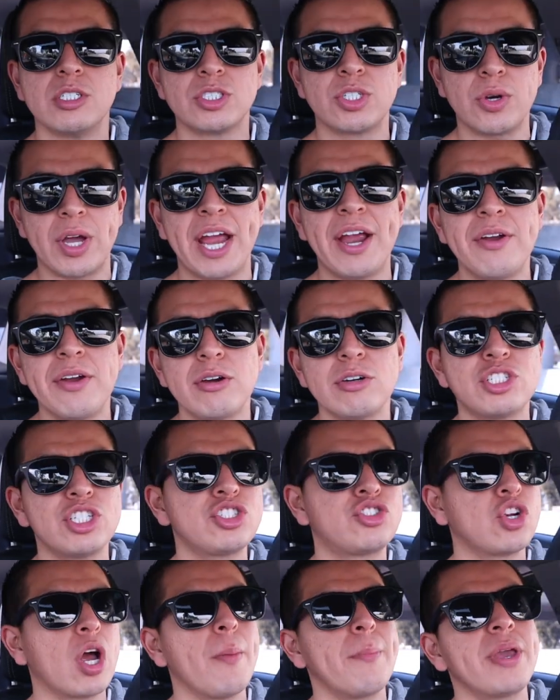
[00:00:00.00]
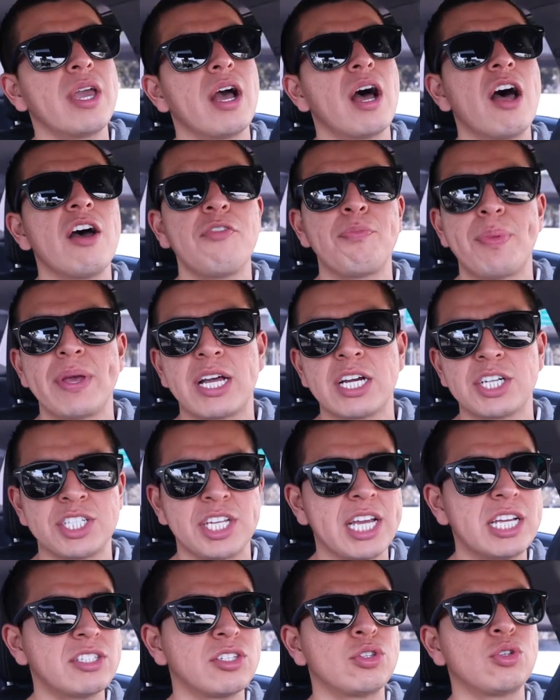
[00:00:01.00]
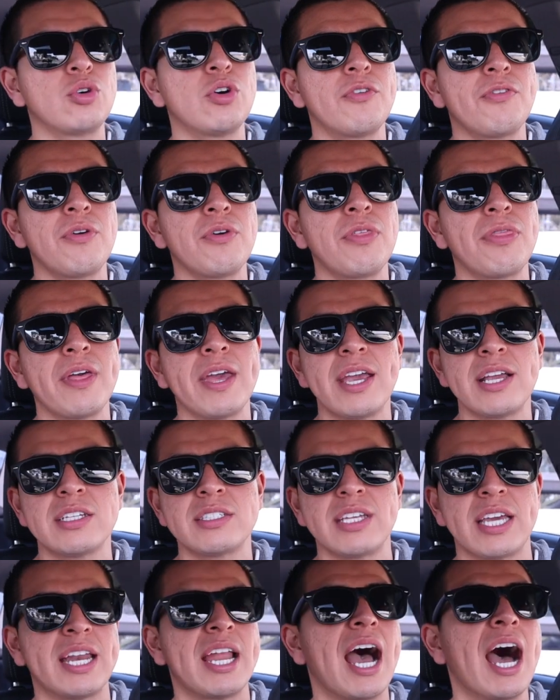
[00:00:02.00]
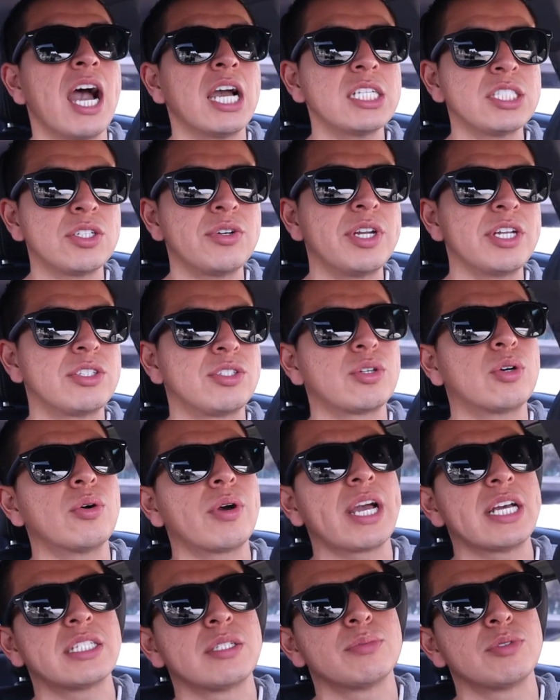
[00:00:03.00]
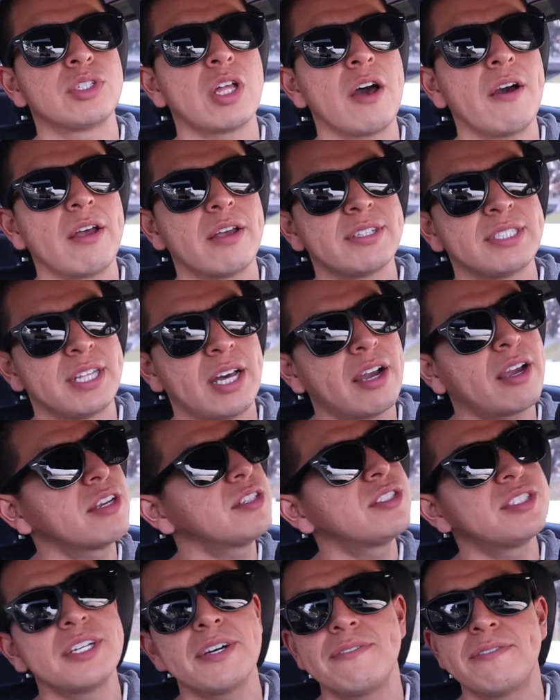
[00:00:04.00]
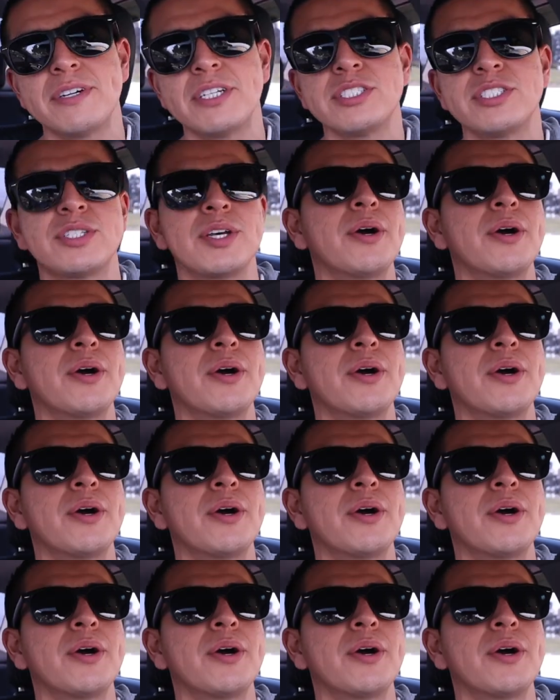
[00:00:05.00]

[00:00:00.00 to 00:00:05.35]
So Ariel just dropped me off because she has to do a few things and I still need to go get some stock stocking stuffers.